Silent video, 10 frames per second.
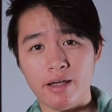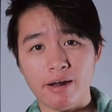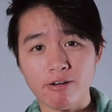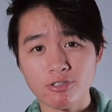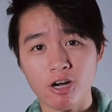
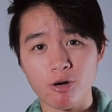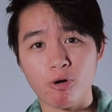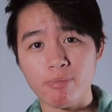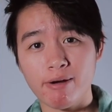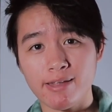and I'll talk
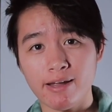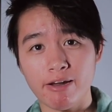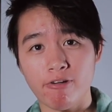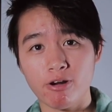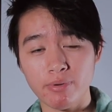more about that
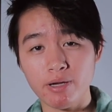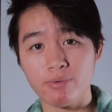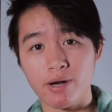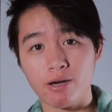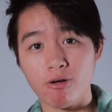here in a bit
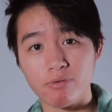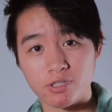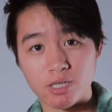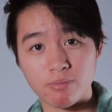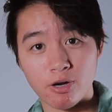when I go over
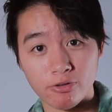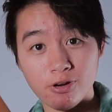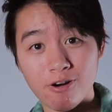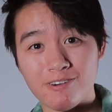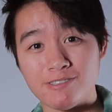some other
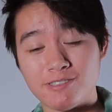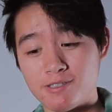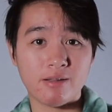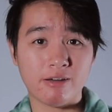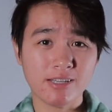
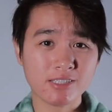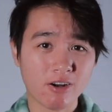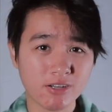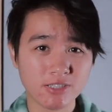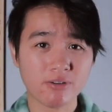cards. Now these
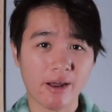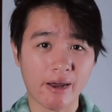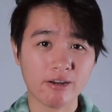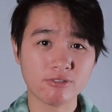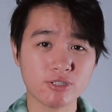cards don't
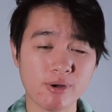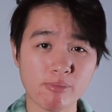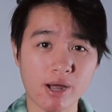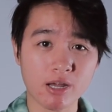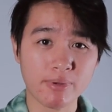handle too well
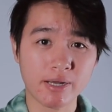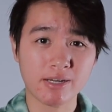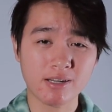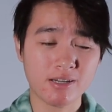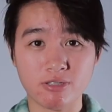in my
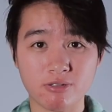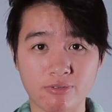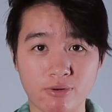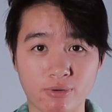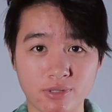opinion, still
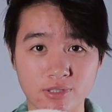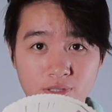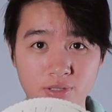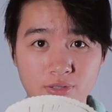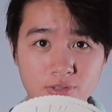of course
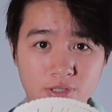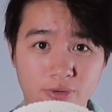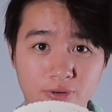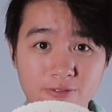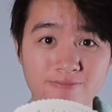
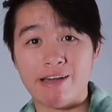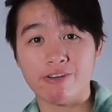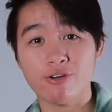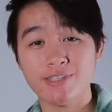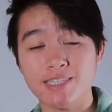usable. Now
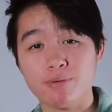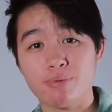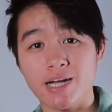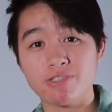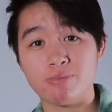increasing the
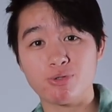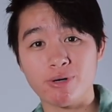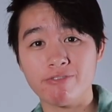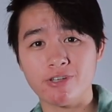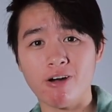price from
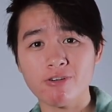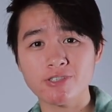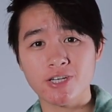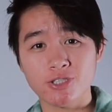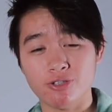
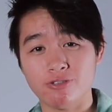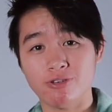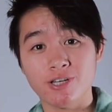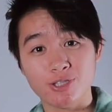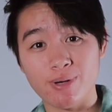$12
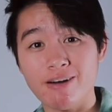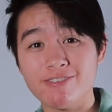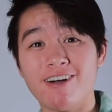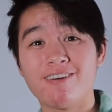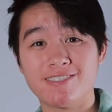to
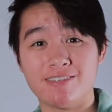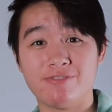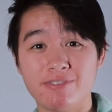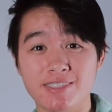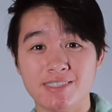
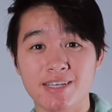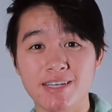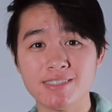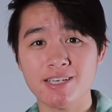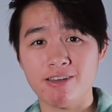
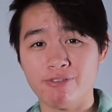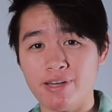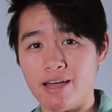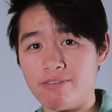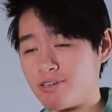$12.50,
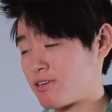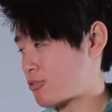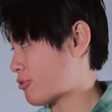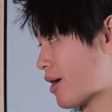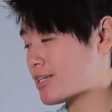we have
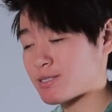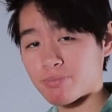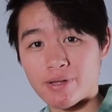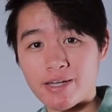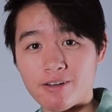Rise
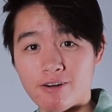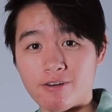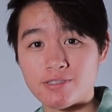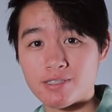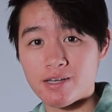playing
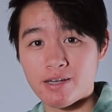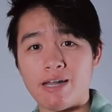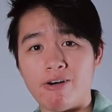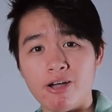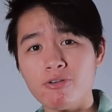cards.
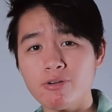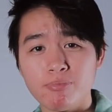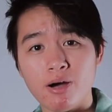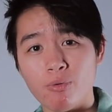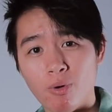Now I only
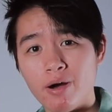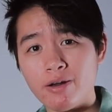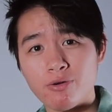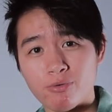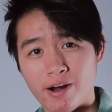bought
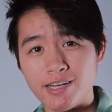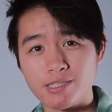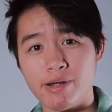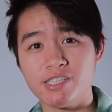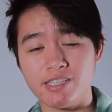one
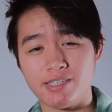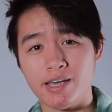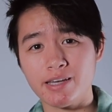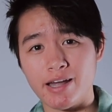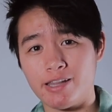Rise Magic
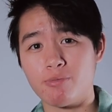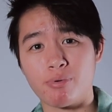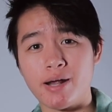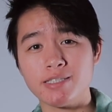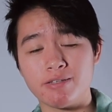deck at the
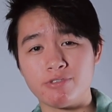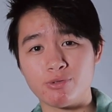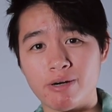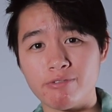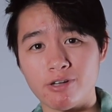price of
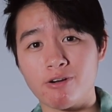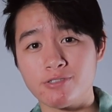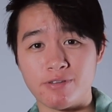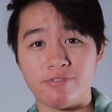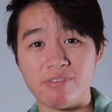
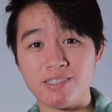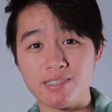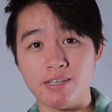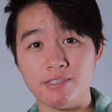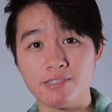
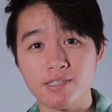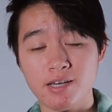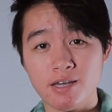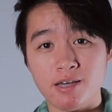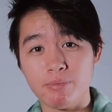$12.50.
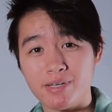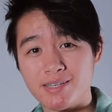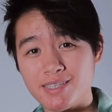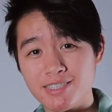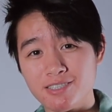But
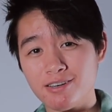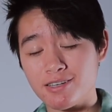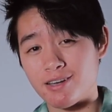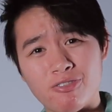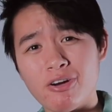because they took
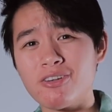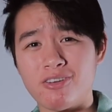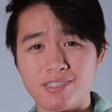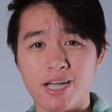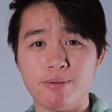a very
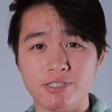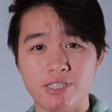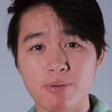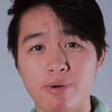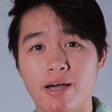long time to
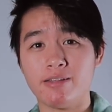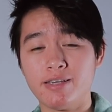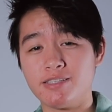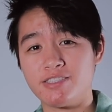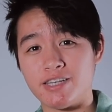ship, I
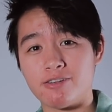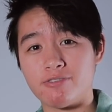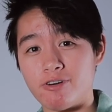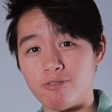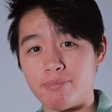think Chandler
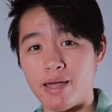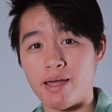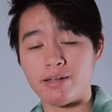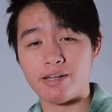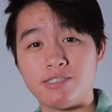felt
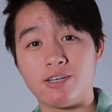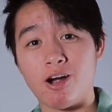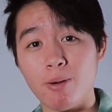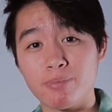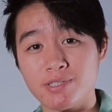bad, and to
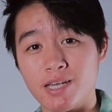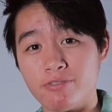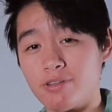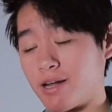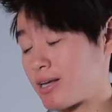
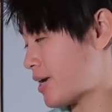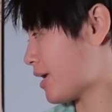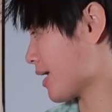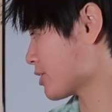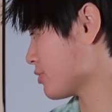compensate for that,
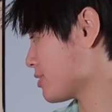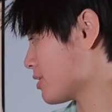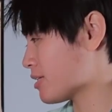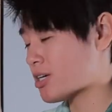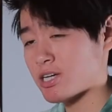he actually
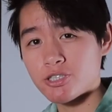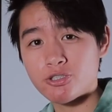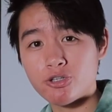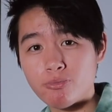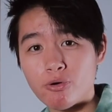sent
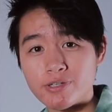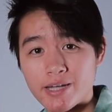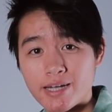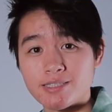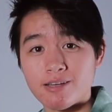two more
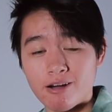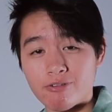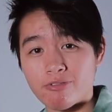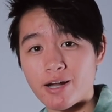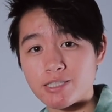decks
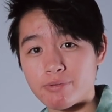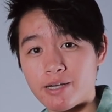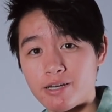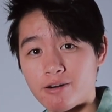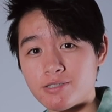of Rise
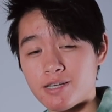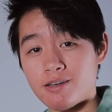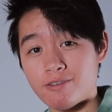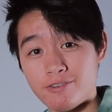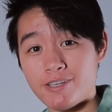playing cards
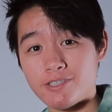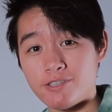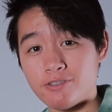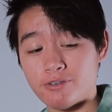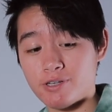
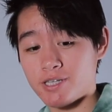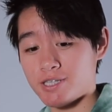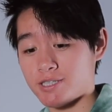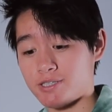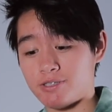V2.
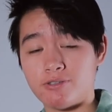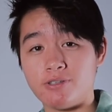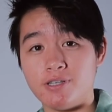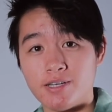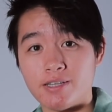
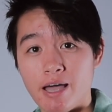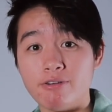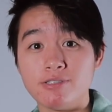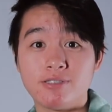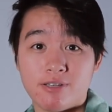So that
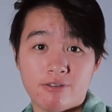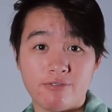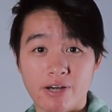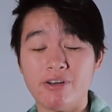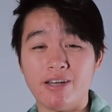was
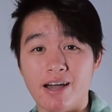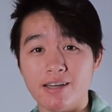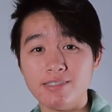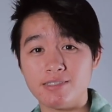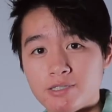very
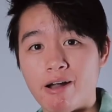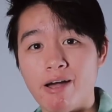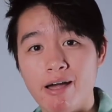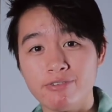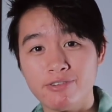nice. So now
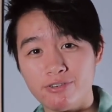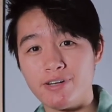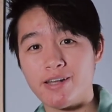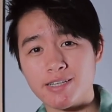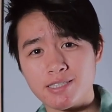I have
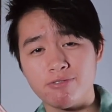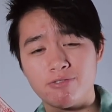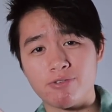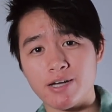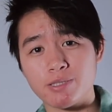three decks of
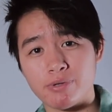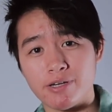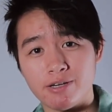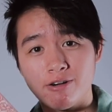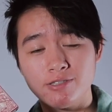Rise
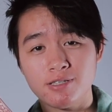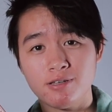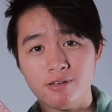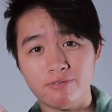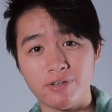playing cards
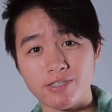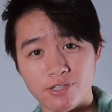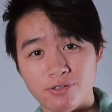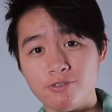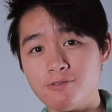
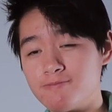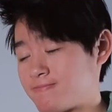V2.